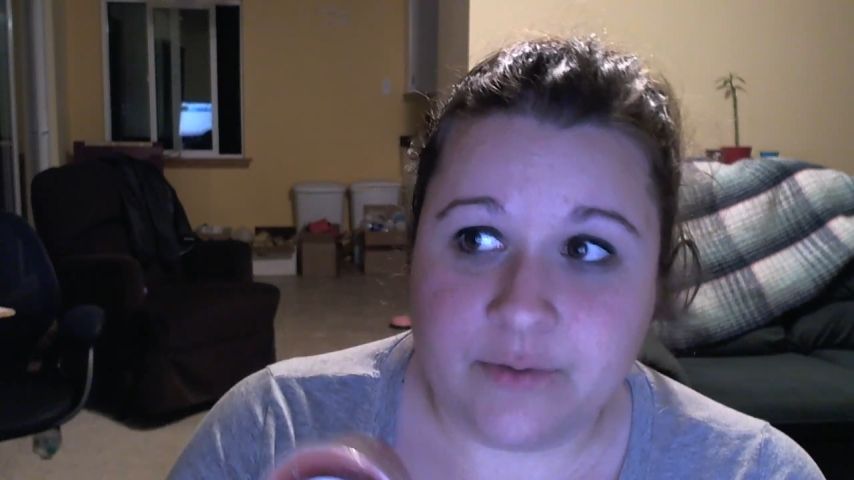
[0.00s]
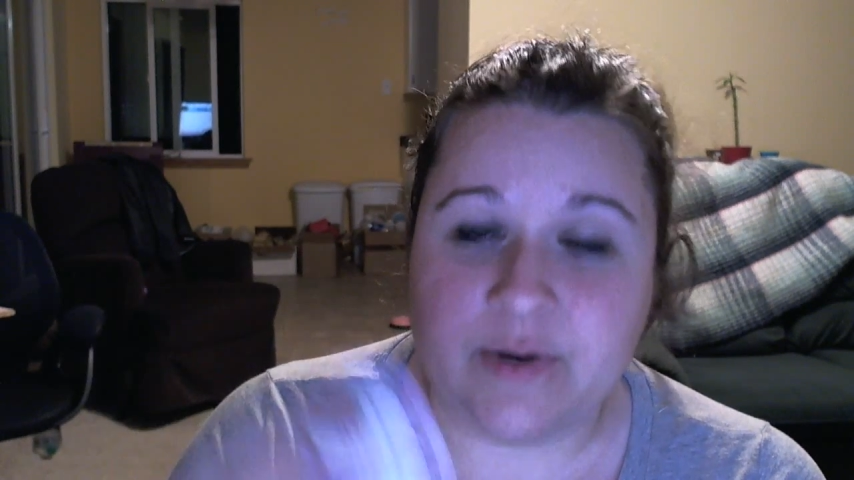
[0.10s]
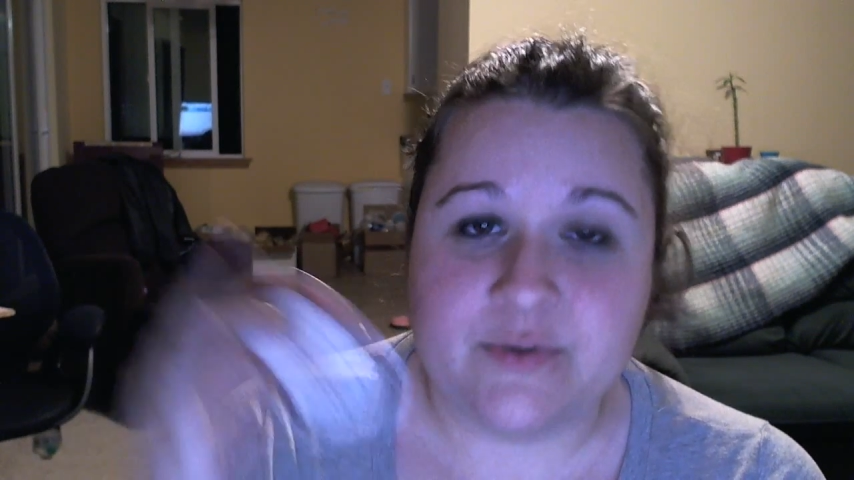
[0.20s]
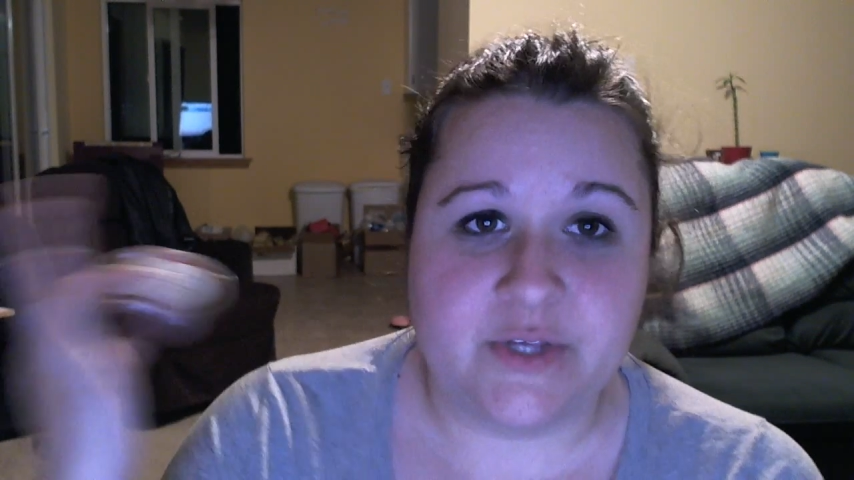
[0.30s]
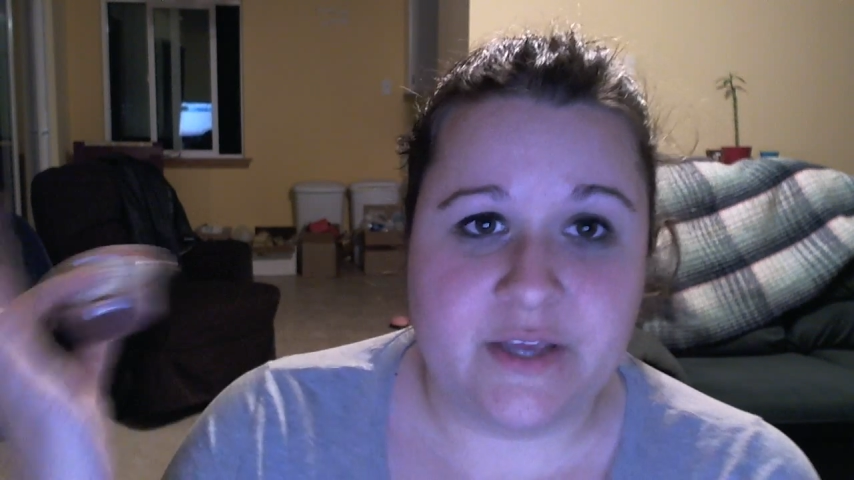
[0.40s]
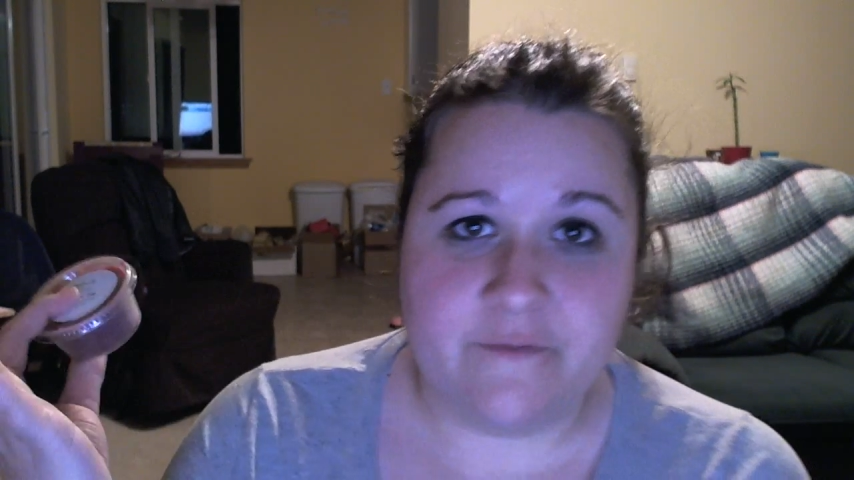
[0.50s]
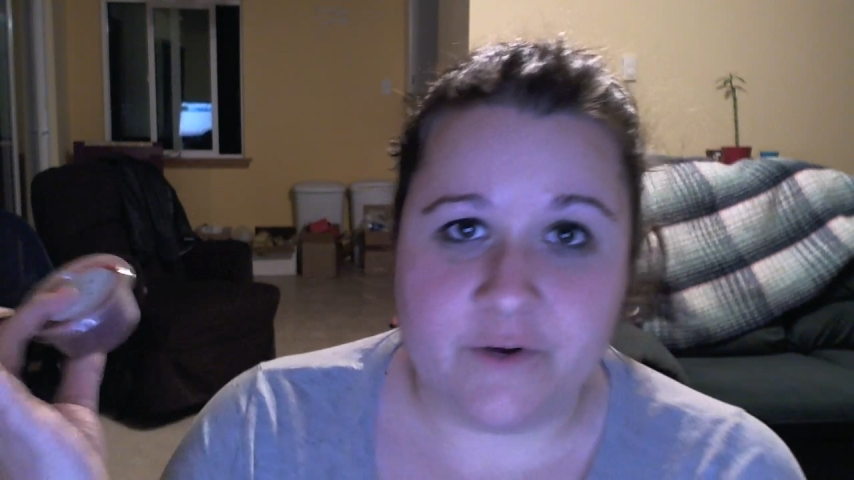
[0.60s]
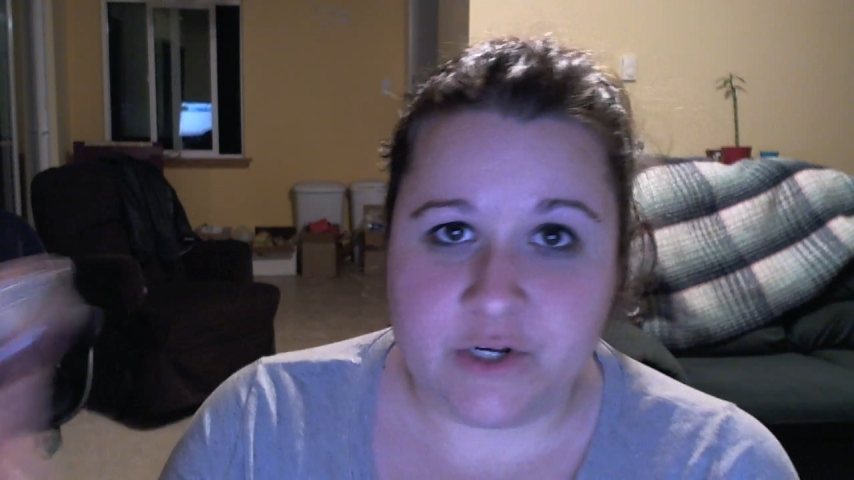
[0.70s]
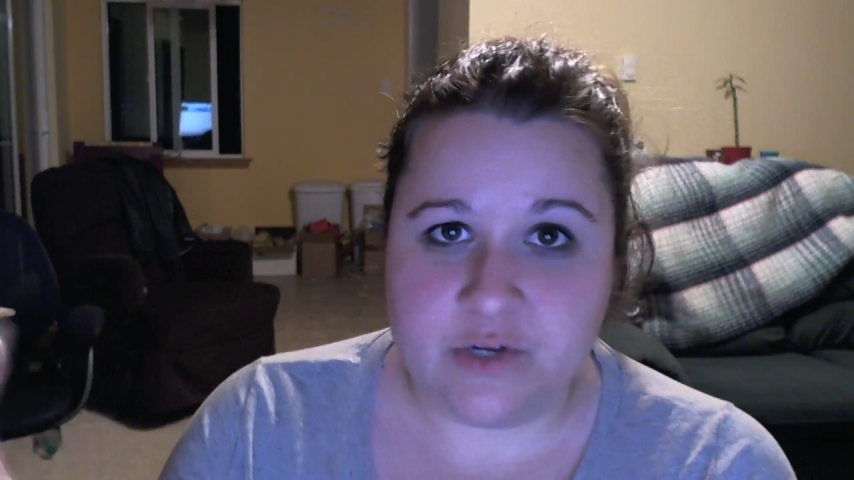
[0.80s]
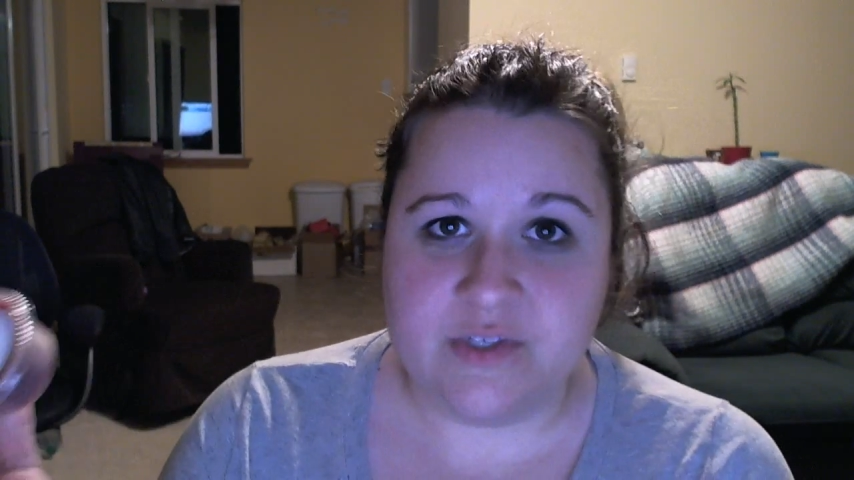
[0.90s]
when I was looking for
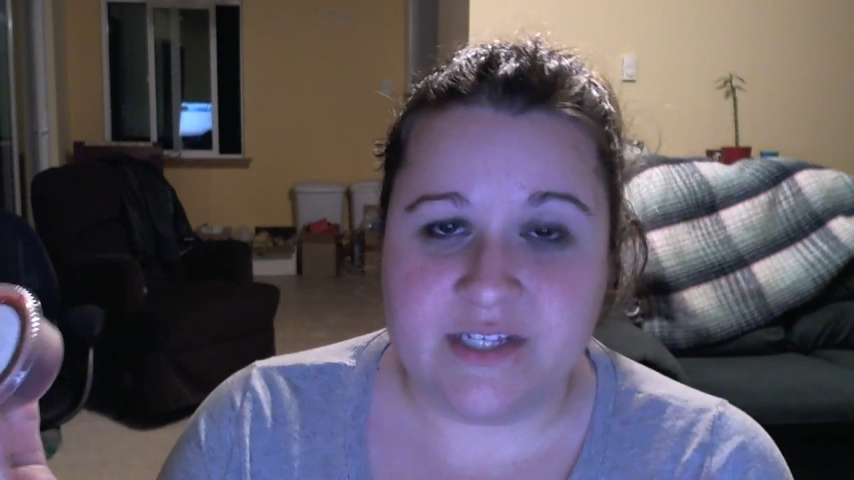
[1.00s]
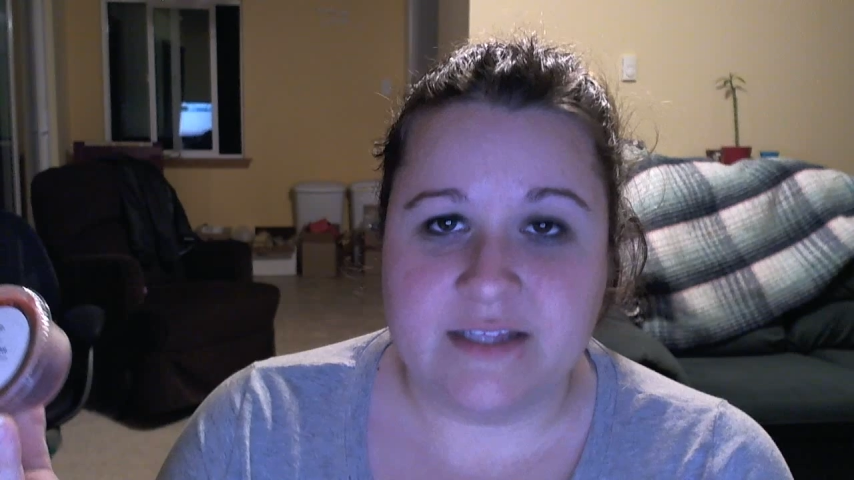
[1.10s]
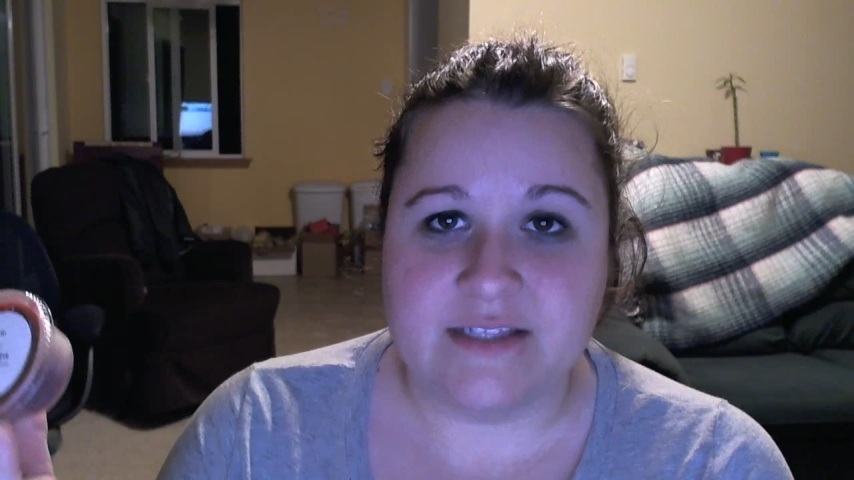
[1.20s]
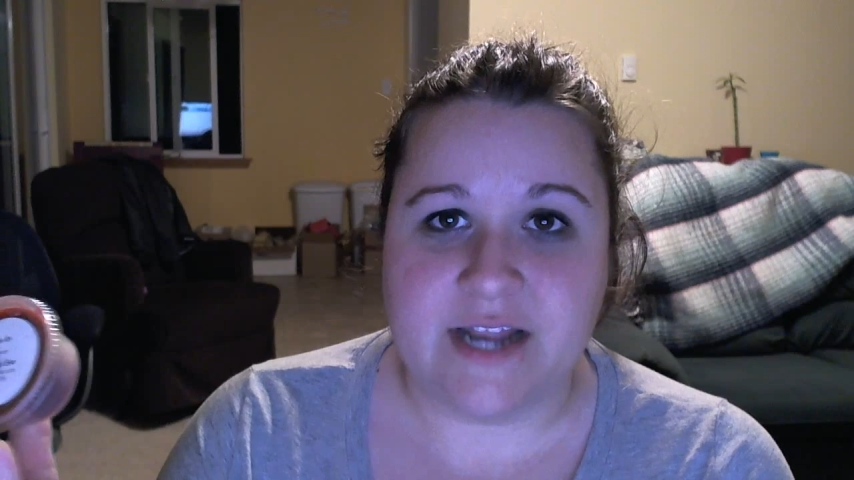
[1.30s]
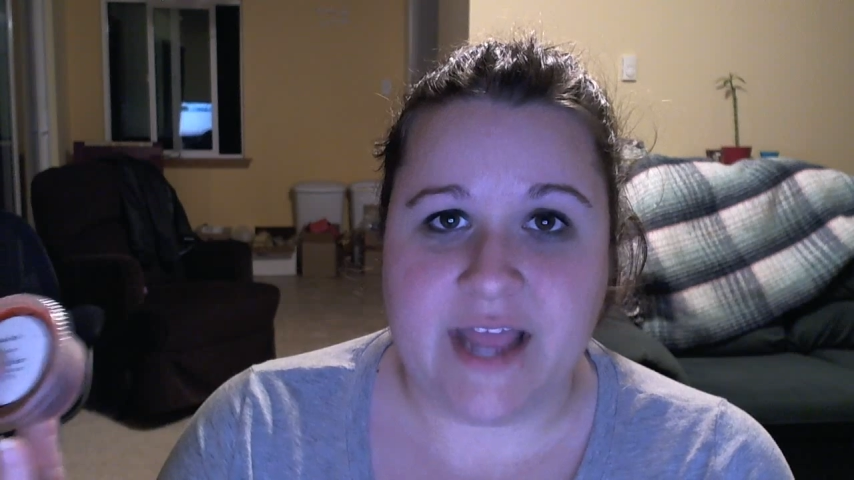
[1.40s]
new scents that